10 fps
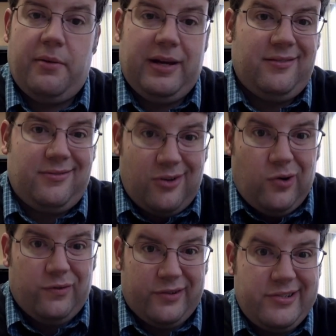I mean,
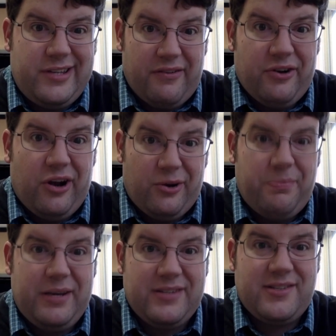over 700
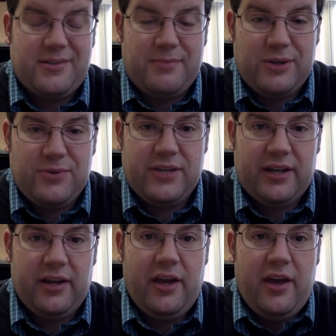pieces of
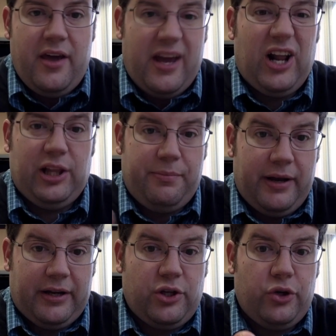music, and I only
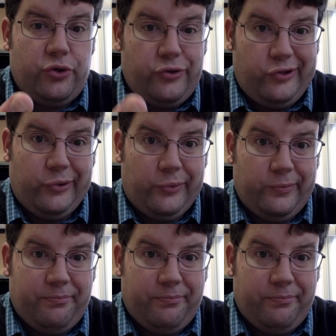picked two.